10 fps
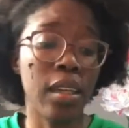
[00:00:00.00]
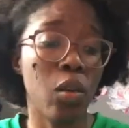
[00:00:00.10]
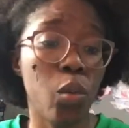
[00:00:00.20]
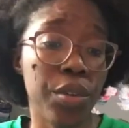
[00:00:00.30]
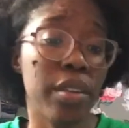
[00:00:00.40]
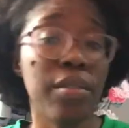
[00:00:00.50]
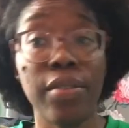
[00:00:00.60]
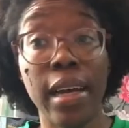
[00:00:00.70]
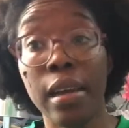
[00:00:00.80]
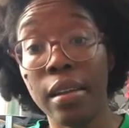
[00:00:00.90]
wasn't a
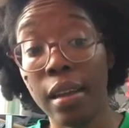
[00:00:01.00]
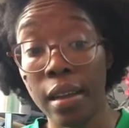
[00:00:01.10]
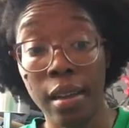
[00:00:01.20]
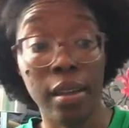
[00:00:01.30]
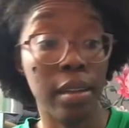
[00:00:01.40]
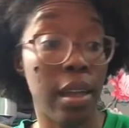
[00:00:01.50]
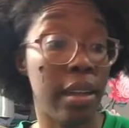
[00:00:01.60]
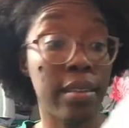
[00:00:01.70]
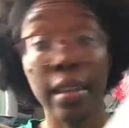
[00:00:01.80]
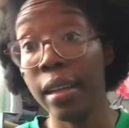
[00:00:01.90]
fan and
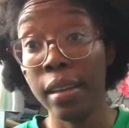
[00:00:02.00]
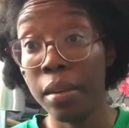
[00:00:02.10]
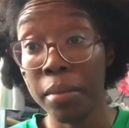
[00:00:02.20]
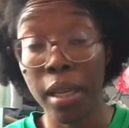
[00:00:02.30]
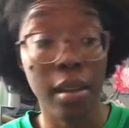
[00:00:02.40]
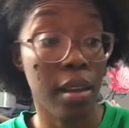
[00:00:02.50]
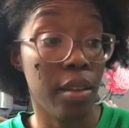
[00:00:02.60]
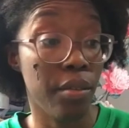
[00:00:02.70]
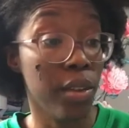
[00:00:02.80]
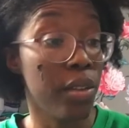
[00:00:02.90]
hence I didn't make a
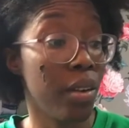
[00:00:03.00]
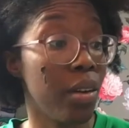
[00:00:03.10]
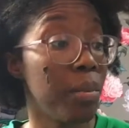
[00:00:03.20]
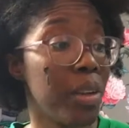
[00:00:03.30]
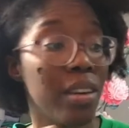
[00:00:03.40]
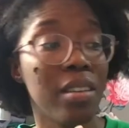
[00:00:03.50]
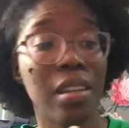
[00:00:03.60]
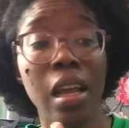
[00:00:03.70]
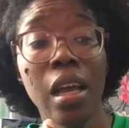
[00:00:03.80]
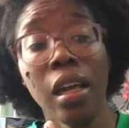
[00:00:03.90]
video because
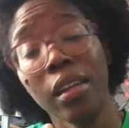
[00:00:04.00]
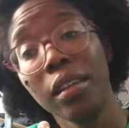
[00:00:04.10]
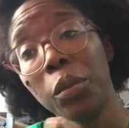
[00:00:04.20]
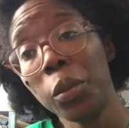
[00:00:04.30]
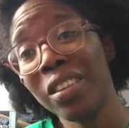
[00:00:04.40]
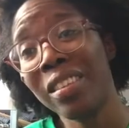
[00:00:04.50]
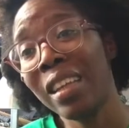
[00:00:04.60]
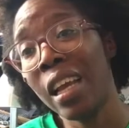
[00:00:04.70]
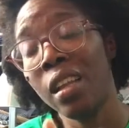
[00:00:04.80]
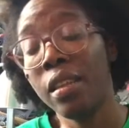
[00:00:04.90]
there wasn't
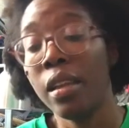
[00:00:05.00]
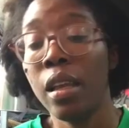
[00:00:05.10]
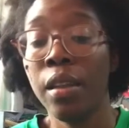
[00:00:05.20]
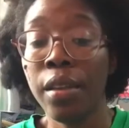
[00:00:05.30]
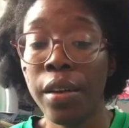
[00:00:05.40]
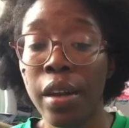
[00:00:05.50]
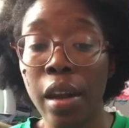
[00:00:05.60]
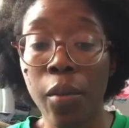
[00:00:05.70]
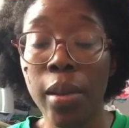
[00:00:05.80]
anything in there that I really